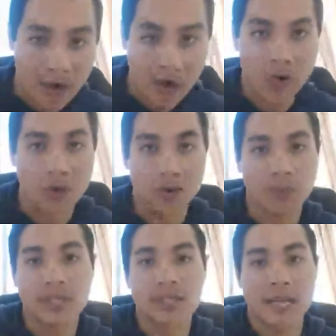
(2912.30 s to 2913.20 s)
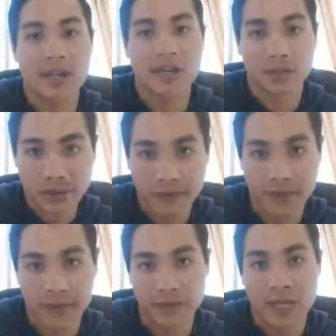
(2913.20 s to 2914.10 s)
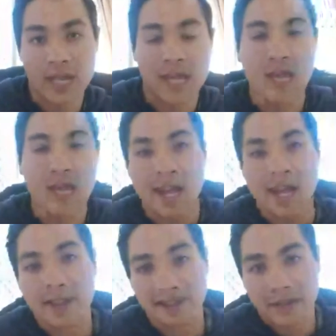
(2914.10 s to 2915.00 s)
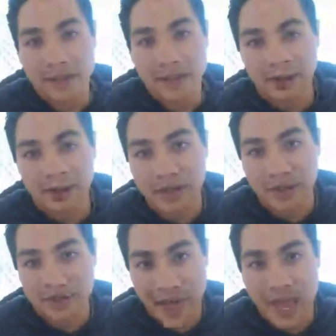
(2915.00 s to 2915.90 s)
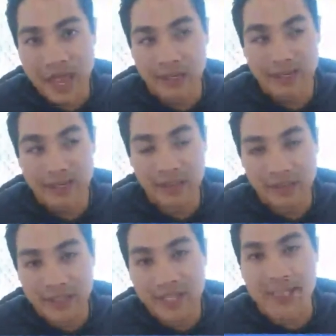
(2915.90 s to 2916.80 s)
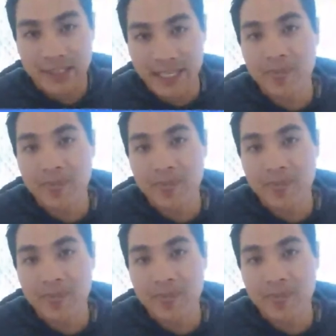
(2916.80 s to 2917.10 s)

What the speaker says: now, or what is that going to do for you? And then, you know, that digs